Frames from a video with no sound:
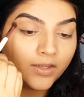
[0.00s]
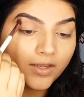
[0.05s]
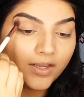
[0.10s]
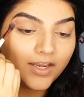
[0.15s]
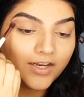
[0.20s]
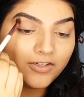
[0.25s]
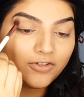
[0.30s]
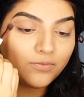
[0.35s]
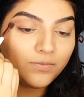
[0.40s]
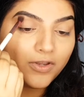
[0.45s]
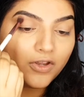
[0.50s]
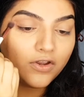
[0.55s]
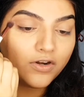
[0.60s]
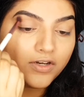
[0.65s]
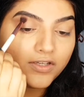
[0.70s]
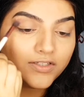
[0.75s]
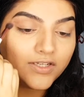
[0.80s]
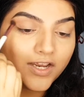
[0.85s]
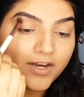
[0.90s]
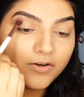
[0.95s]
And to be
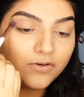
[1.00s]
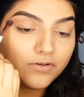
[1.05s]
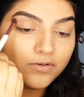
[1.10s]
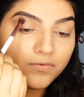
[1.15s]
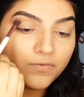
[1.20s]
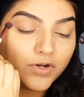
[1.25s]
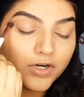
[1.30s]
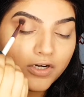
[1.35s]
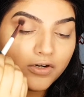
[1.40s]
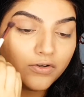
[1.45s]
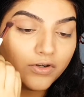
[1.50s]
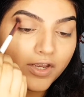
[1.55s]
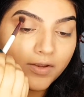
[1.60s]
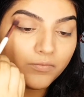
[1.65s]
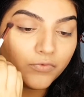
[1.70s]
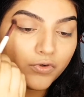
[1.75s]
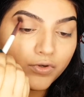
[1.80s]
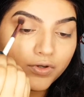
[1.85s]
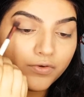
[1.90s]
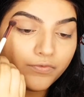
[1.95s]
honest, I don't know what look I'm
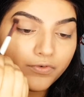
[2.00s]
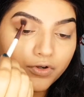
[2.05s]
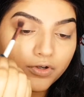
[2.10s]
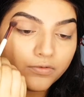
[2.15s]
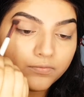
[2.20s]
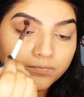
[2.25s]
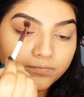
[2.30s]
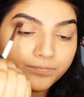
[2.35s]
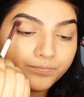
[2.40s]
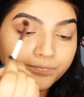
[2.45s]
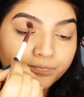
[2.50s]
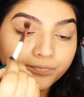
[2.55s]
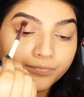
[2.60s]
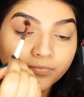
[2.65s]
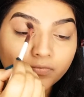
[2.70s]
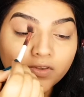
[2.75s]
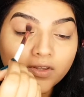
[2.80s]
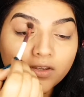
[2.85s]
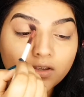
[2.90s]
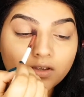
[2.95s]
going for.
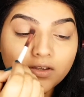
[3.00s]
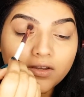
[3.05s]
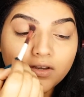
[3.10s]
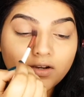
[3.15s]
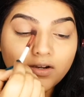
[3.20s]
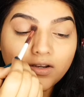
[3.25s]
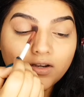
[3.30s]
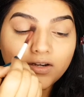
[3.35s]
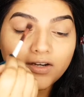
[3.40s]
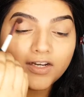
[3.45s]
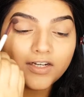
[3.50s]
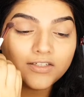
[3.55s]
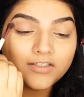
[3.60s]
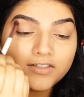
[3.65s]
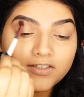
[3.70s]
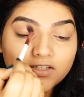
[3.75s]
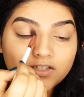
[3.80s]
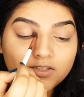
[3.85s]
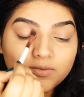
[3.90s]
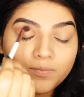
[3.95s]
Let's
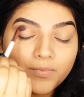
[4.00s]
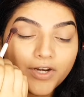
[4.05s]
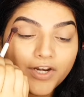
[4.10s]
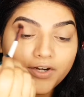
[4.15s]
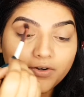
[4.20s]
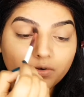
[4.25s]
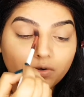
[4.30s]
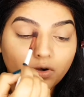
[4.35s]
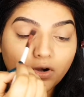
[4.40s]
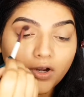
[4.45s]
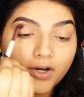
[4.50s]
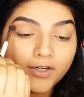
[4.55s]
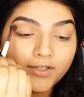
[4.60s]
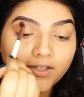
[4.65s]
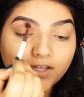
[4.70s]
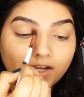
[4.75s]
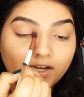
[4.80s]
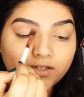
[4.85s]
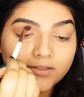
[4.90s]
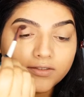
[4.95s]
just pray to God
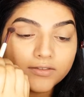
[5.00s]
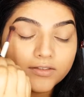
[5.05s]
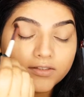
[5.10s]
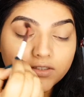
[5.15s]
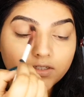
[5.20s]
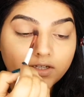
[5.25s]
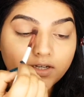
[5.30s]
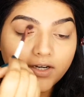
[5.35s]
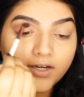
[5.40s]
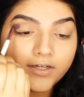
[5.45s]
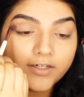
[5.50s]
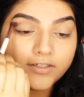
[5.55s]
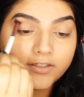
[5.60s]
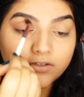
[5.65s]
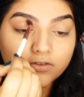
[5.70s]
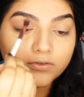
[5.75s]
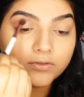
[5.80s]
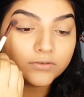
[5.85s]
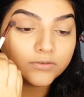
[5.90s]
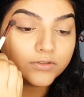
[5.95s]
that it
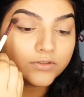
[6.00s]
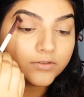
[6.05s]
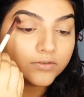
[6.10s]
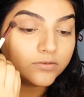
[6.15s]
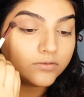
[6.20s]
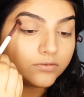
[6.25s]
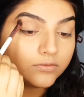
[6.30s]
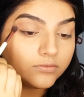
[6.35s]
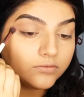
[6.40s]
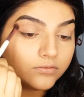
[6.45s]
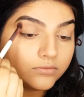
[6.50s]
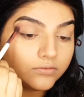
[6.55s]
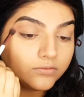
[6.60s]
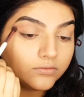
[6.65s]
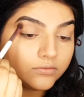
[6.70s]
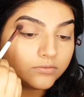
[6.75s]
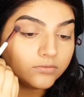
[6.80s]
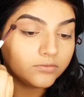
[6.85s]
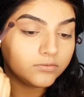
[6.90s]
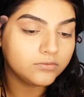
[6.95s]
looks
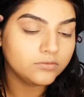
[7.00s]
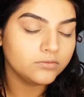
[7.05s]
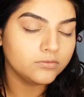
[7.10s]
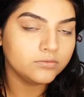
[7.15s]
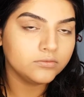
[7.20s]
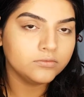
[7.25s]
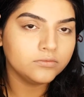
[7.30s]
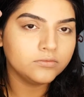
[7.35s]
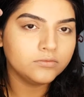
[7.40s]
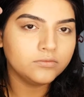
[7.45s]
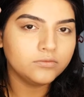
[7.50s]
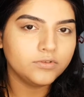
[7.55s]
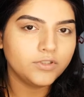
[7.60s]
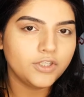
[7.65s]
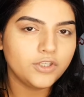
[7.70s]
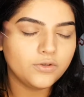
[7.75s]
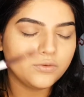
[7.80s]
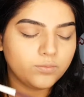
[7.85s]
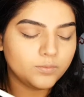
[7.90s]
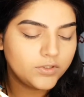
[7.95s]

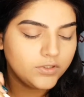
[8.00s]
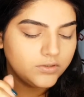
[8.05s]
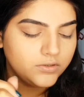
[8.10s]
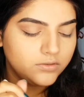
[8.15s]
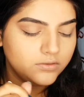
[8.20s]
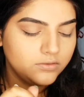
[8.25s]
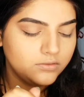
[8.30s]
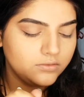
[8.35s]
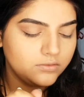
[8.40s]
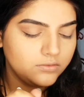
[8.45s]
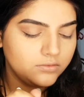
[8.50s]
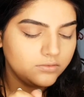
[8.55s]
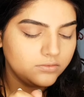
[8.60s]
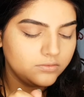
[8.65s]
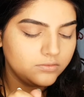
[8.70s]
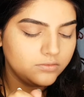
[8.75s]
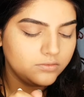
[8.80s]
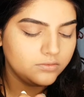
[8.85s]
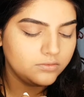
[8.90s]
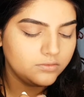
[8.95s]
human,
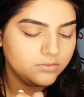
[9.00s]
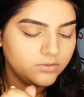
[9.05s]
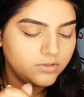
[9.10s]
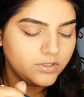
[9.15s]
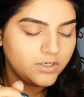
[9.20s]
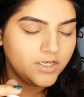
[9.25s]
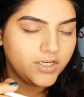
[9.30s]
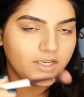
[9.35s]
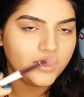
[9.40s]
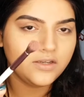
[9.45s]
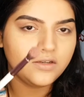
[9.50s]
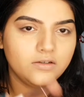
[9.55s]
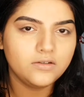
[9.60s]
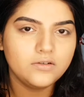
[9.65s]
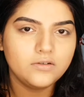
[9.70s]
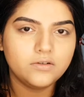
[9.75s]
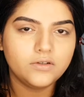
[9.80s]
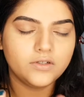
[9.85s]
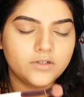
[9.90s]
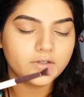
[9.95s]
or
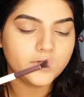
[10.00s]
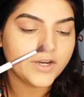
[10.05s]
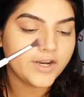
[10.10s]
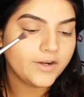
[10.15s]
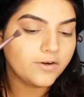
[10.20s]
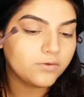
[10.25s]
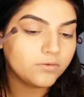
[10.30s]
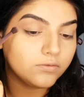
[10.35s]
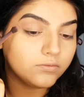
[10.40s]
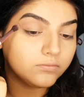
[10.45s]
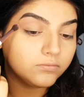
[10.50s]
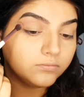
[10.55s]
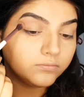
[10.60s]
I don't know.